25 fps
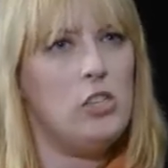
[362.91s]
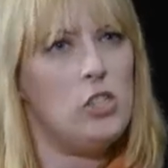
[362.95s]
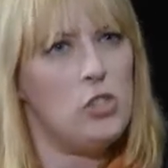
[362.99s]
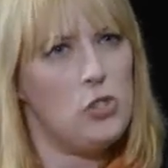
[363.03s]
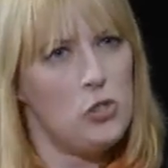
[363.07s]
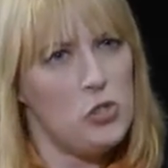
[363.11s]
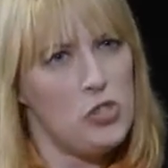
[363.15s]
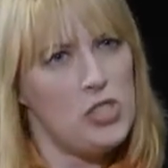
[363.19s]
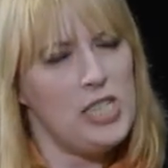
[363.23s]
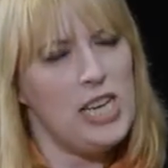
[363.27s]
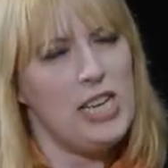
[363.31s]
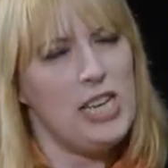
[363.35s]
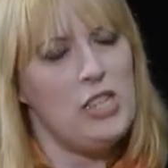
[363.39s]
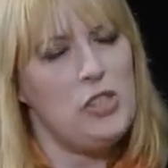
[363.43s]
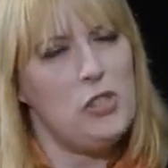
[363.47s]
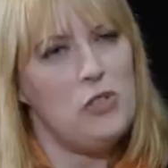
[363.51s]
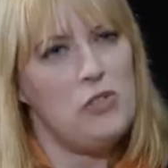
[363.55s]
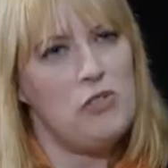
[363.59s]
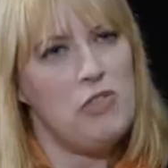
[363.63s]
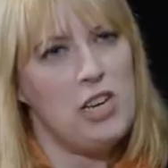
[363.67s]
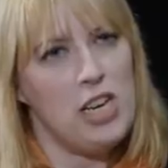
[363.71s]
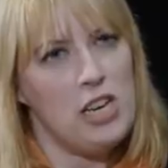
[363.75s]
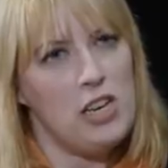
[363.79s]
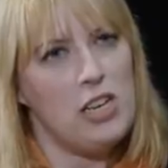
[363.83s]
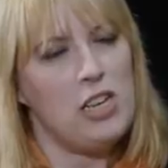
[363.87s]
Do those tend
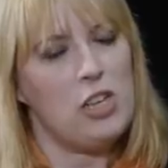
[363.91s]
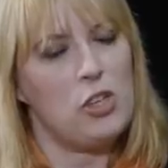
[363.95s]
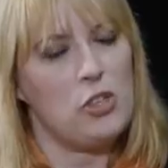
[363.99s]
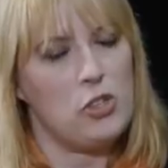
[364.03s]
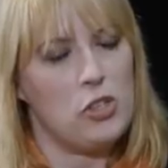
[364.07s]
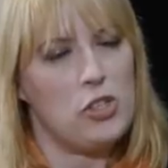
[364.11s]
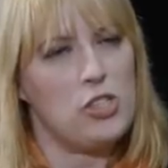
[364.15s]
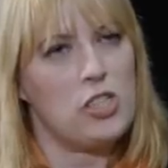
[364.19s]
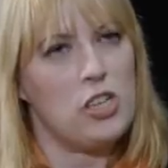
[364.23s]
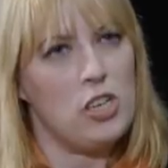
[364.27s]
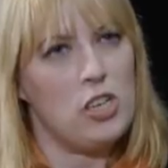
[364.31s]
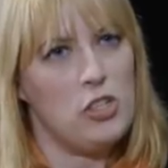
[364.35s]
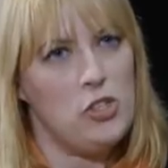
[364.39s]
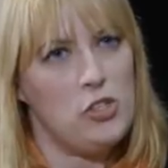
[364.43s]
to vary across